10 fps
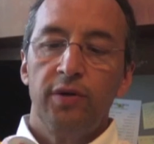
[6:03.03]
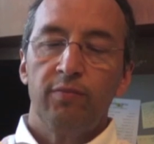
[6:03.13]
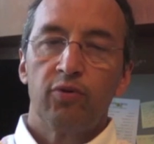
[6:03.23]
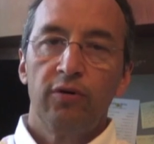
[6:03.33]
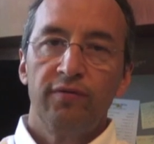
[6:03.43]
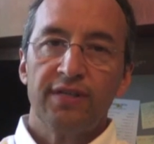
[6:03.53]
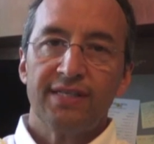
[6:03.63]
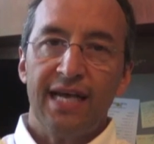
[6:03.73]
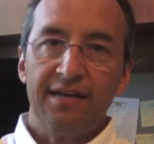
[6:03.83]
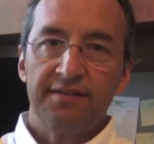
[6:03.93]
improve the
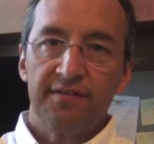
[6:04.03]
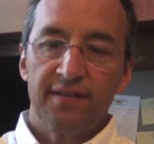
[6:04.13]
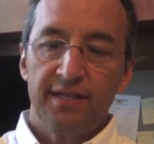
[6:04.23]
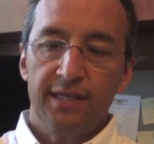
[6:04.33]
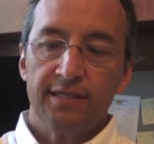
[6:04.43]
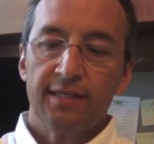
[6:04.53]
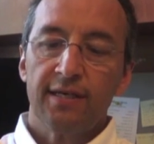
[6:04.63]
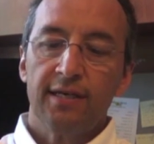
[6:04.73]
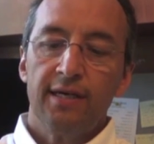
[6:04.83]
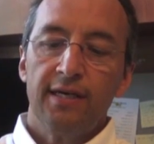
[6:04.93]
status of the disc,
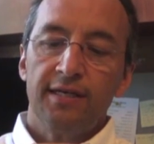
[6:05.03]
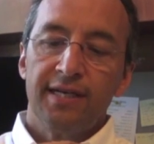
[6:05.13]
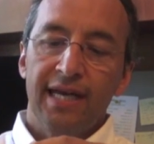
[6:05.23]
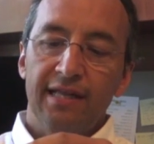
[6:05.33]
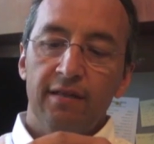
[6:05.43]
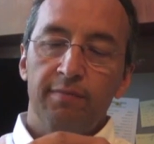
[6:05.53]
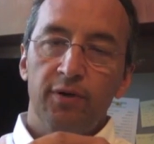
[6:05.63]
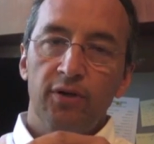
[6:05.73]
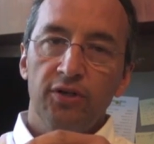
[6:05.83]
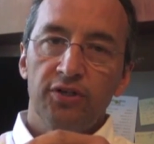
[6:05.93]
to get the
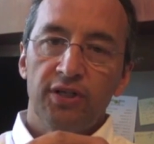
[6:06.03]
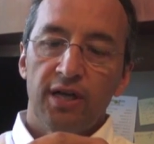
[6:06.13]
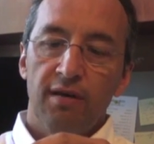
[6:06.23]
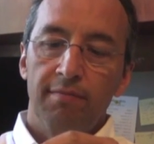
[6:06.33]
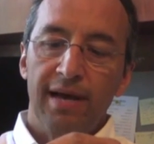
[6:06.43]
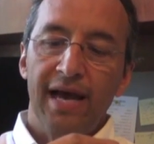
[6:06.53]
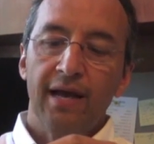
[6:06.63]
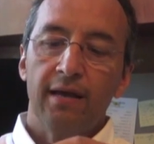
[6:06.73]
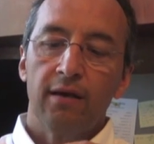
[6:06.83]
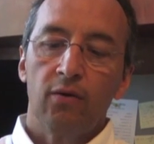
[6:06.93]
bulge to come back